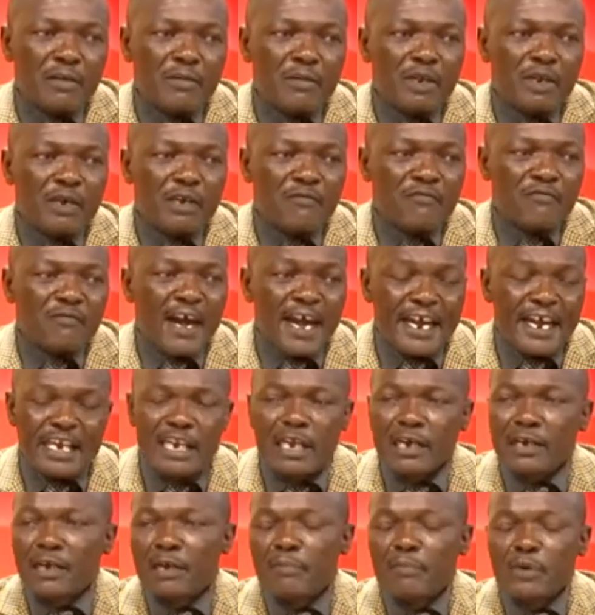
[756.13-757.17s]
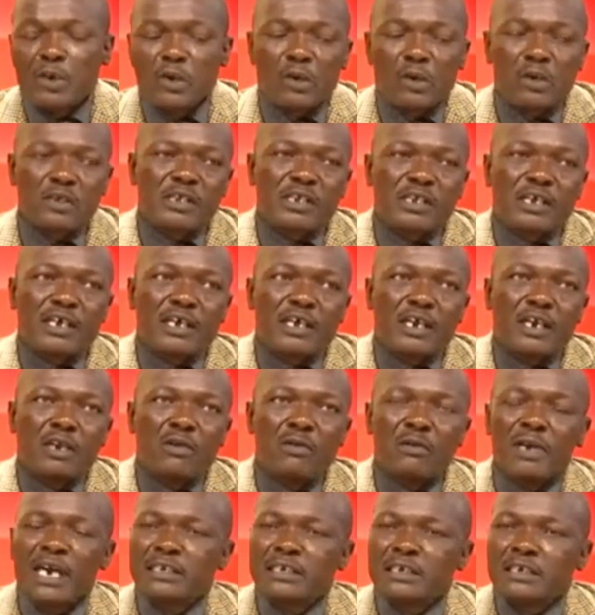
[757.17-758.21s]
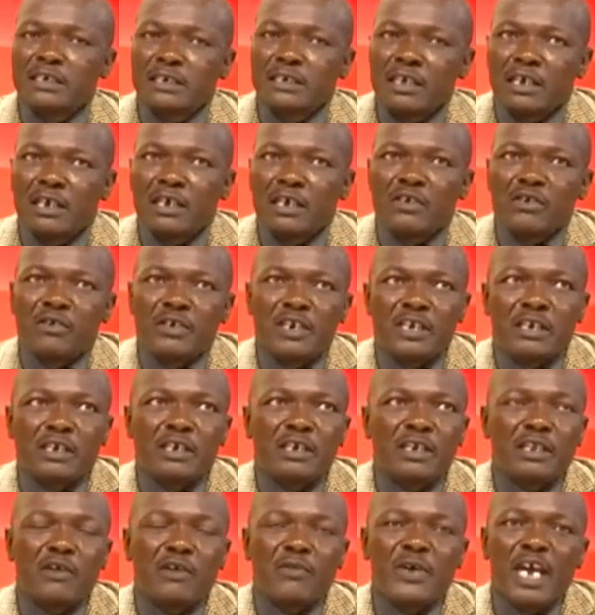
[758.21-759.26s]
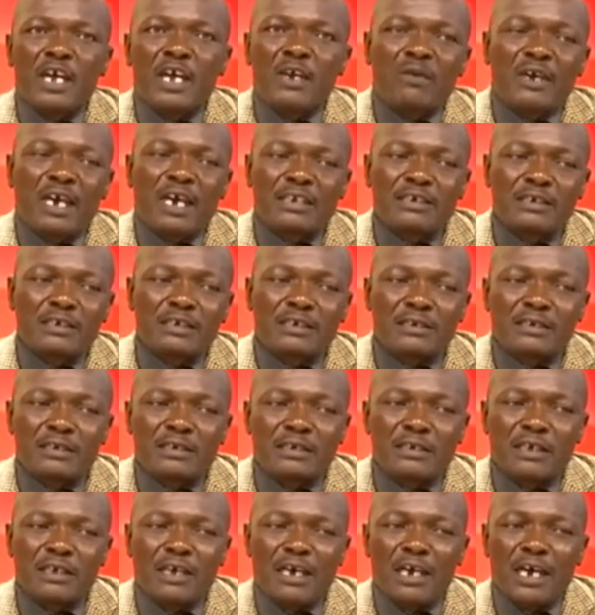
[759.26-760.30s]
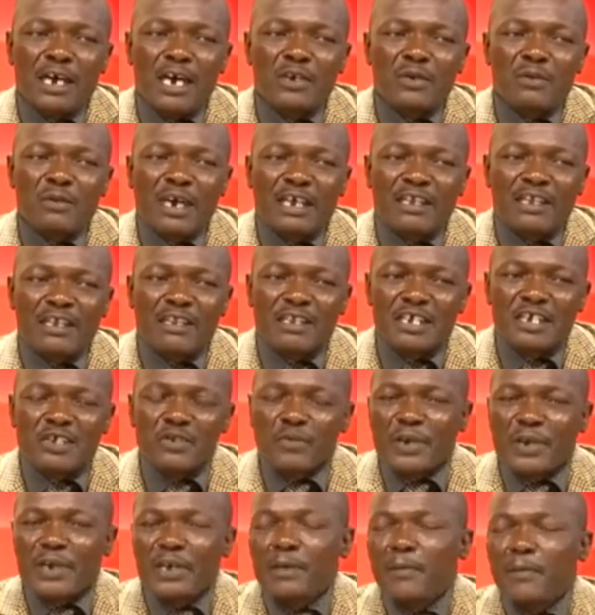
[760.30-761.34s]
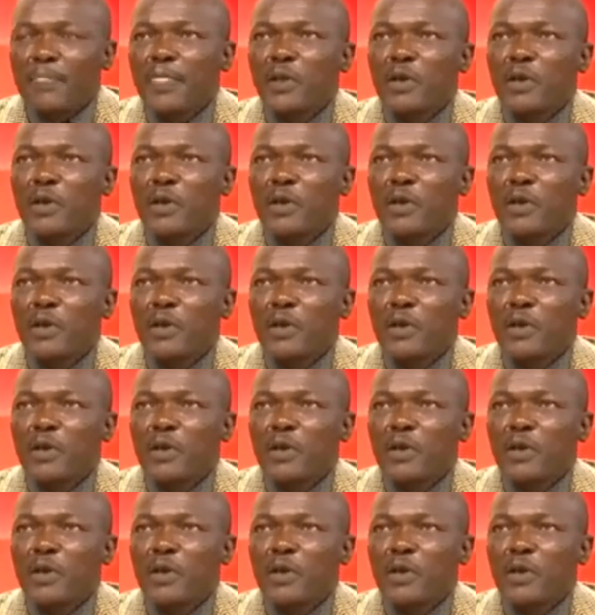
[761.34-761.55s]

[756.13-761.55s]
re refined. Yeah. Because uh, look at it, uh, Doreen, the way I look at it, uh, I, I, look at it this way.